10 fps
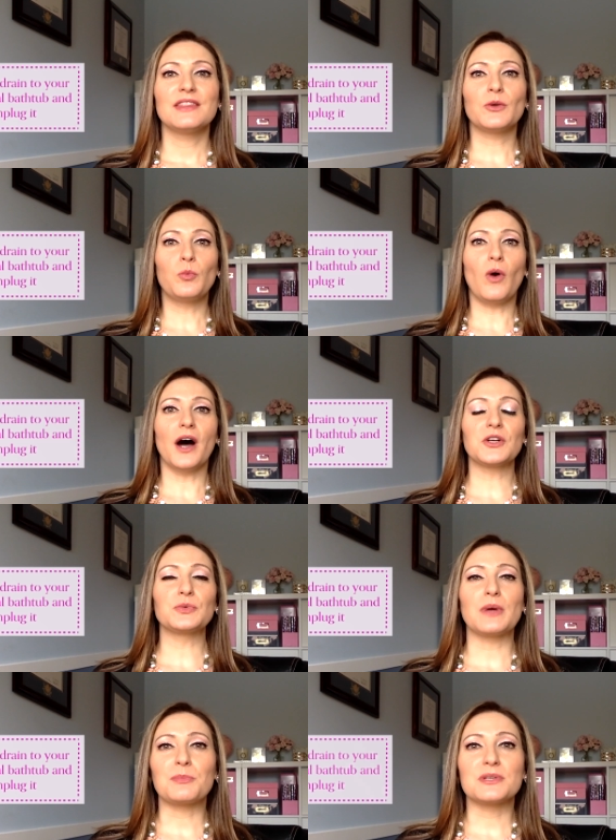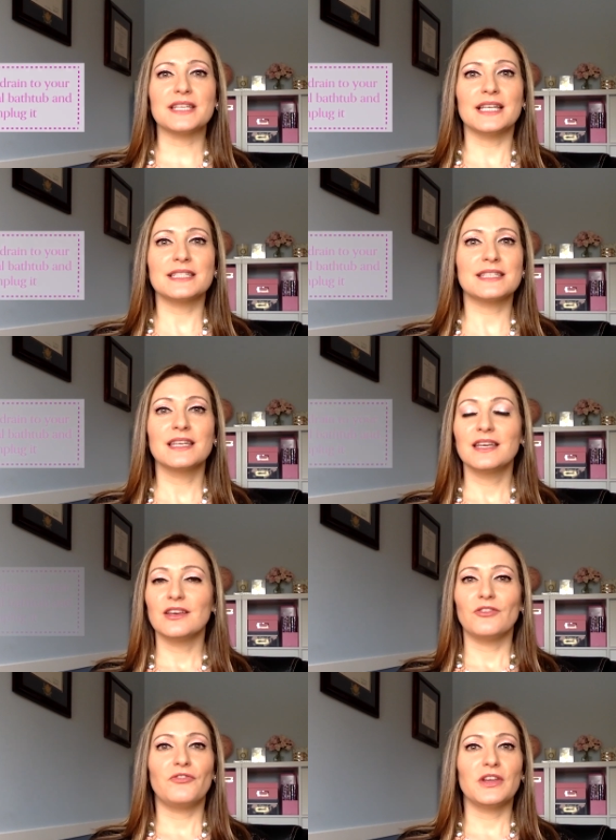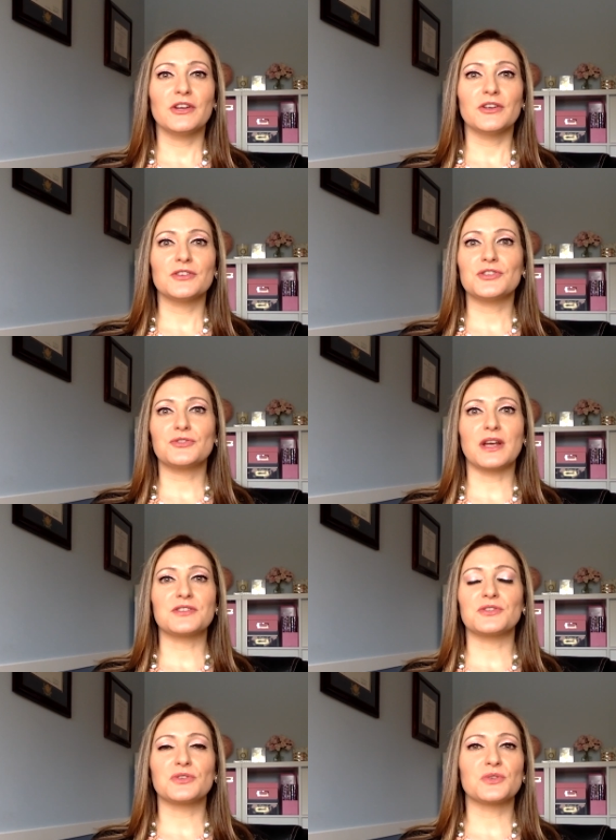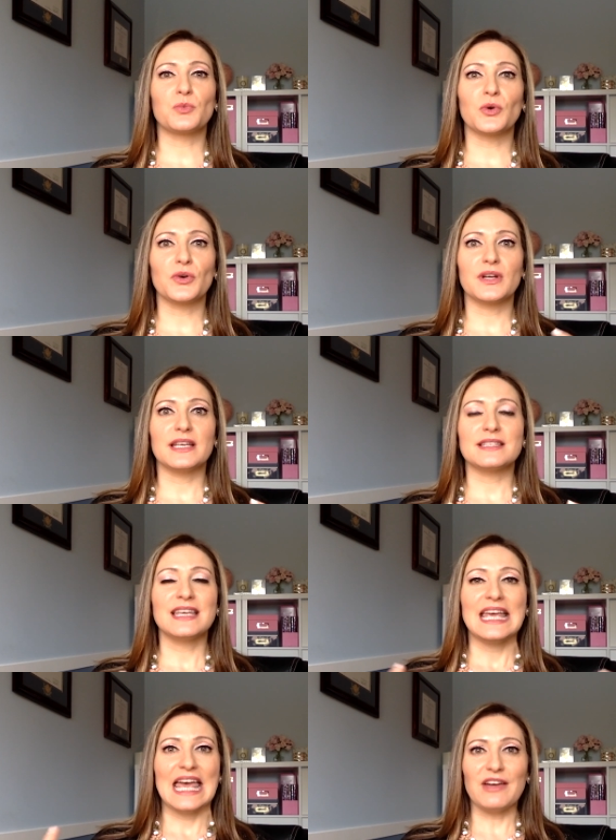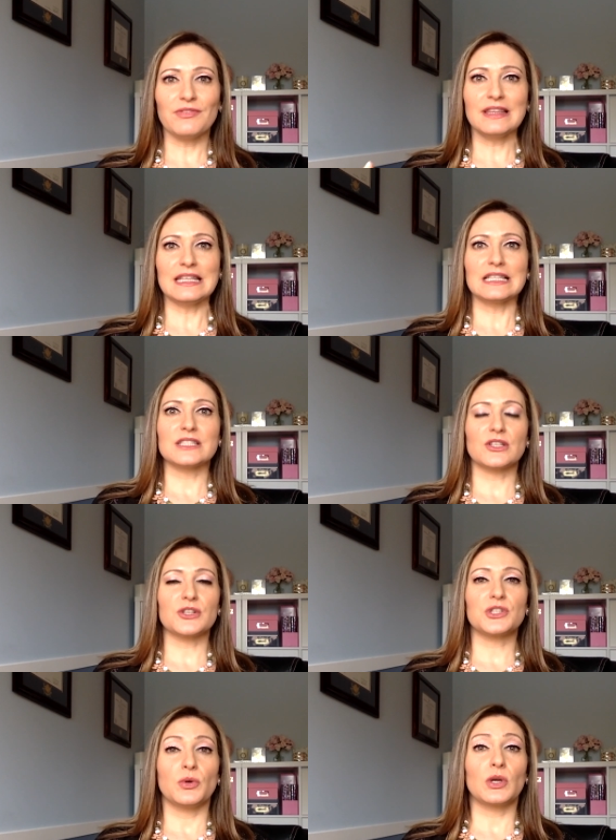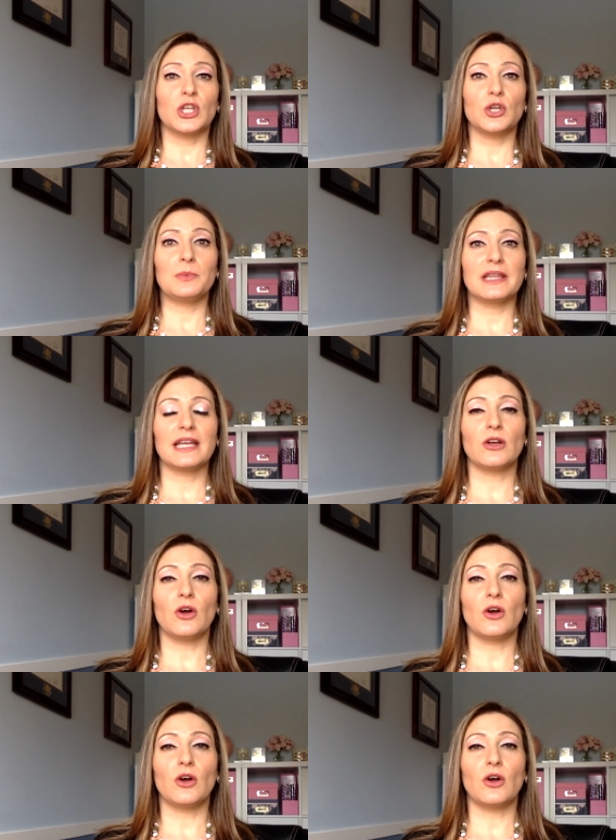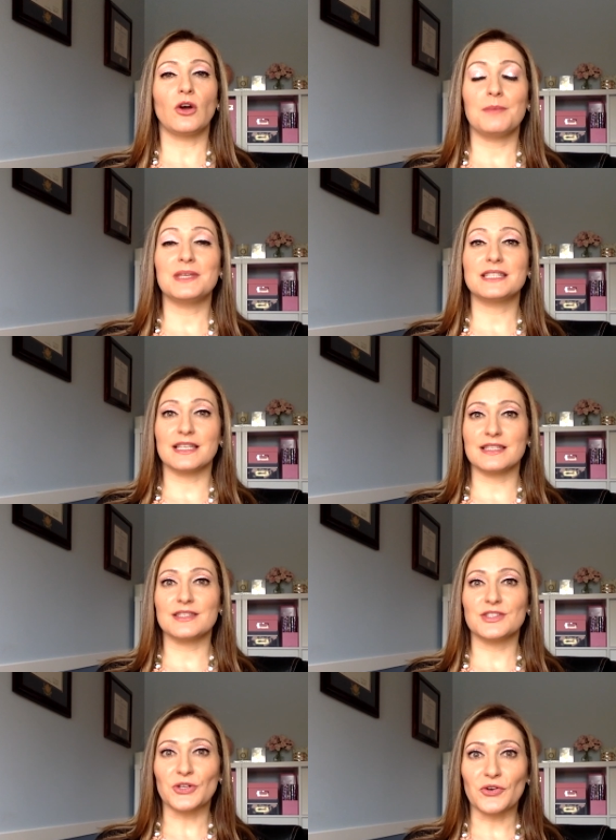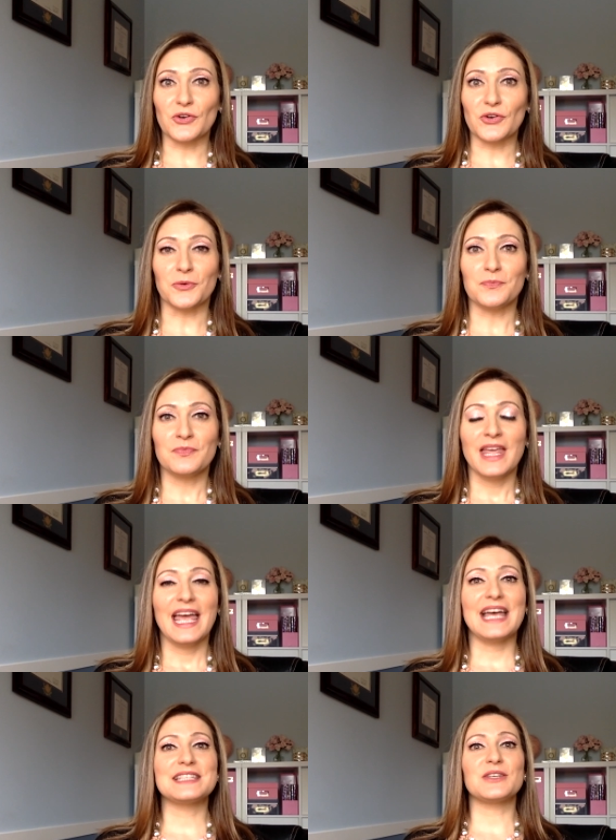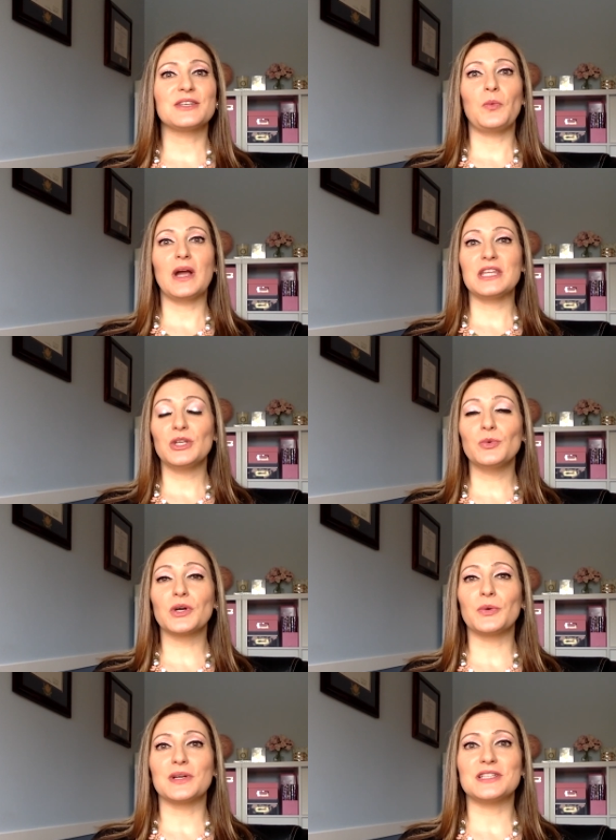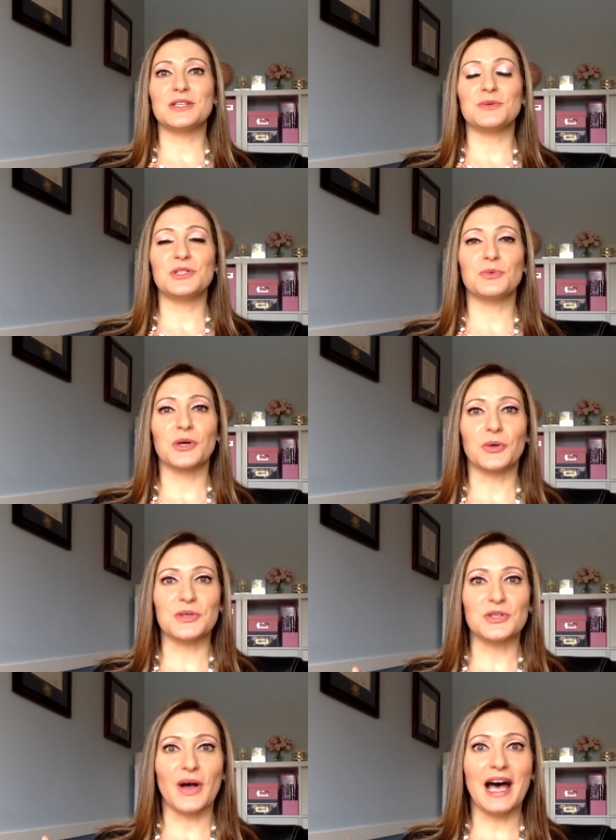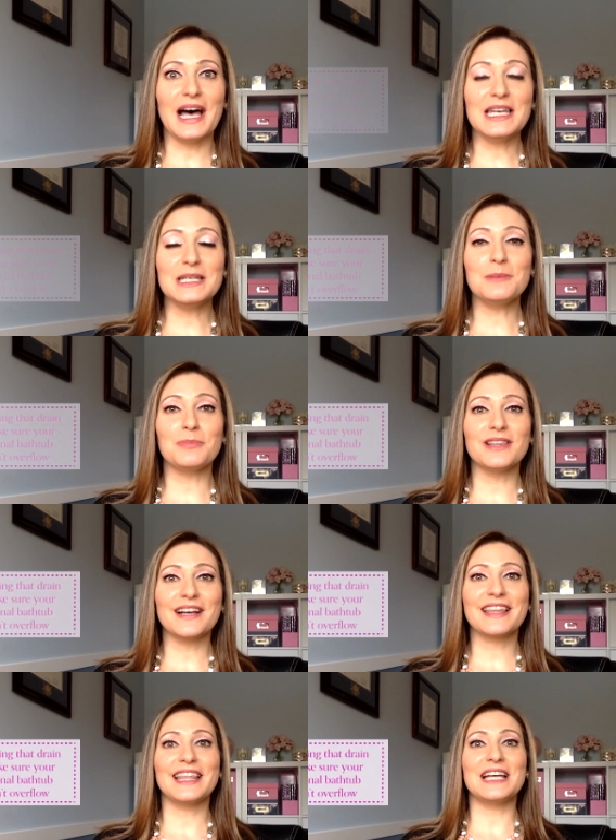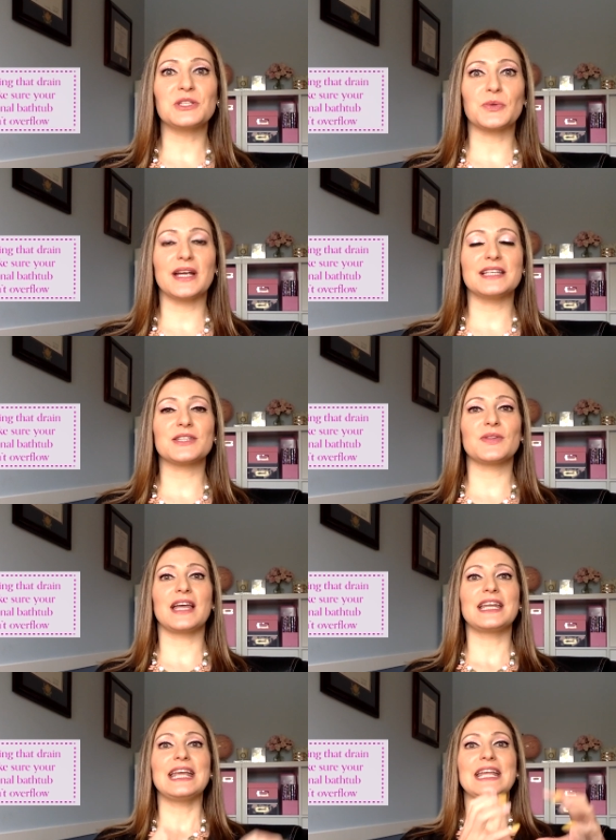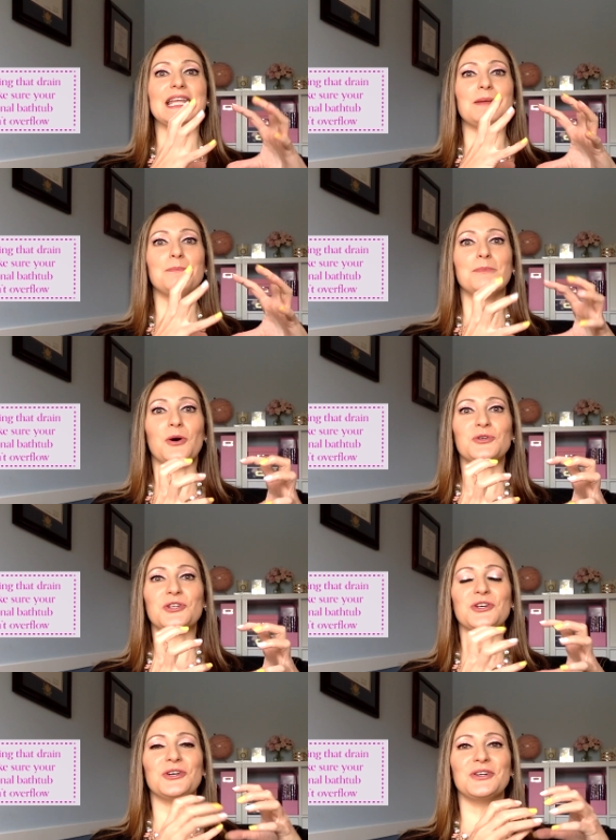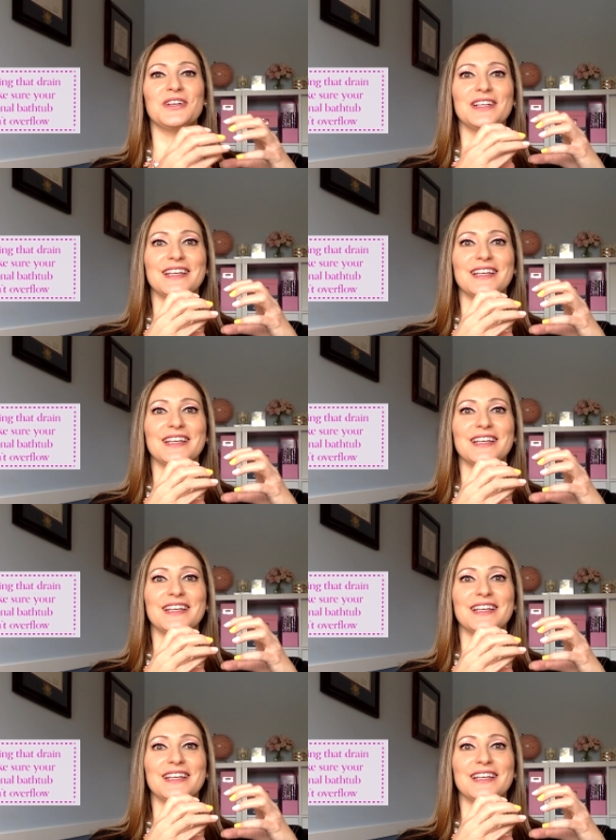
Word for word: The water represents fears, stressors, worries, everything that starts to accumulate over time that doesn't serve you. And so, what you were going to do is you were going to unplug that drain so that emotional